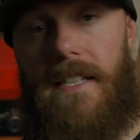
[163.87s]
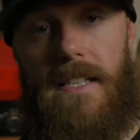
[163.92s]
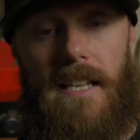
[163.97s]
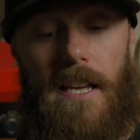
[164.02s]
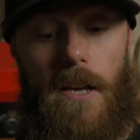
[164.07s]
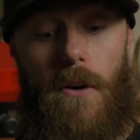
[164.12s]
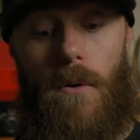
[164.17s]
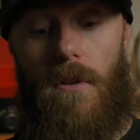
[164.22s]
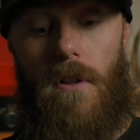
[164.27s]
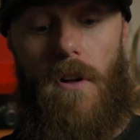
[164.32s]
as
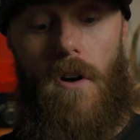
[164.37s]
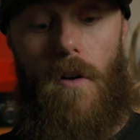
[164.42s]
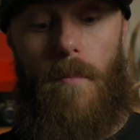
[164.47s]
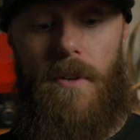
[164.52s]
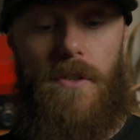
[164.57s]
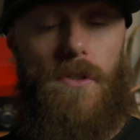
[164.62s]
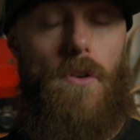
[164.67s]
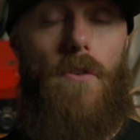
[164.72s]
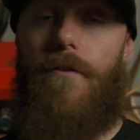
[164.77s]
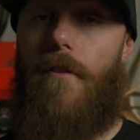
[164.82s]
I go along,
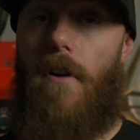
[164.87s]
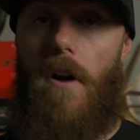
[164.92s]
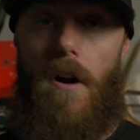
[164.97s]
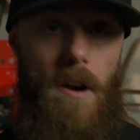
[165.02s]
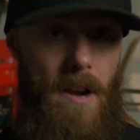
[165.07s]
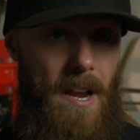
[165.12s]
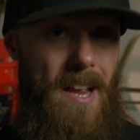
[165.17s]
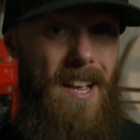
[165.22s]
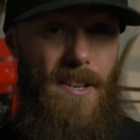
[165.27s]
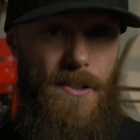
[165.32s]
but so
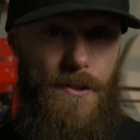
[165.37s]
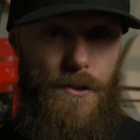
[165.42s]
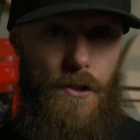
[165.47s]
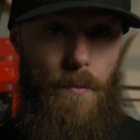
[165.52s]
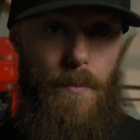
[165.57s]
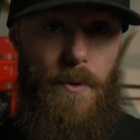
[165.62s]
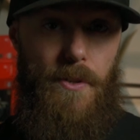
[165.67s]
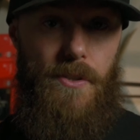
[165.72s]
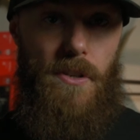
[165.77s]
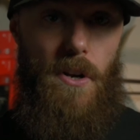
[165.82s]
far,
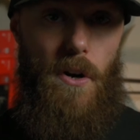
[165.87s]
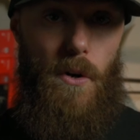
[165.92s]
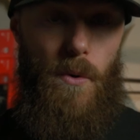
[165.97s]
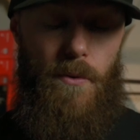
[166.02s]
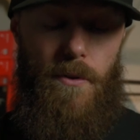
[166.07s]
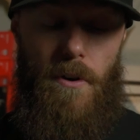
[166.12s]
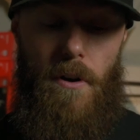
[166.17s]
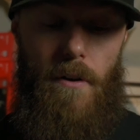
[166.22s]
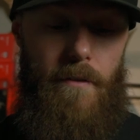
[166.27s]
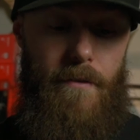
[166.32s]
super stoked
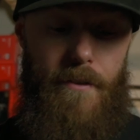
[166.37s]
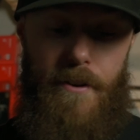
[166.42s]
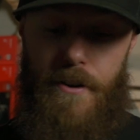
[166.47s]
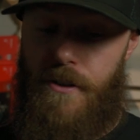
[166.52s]
with all of their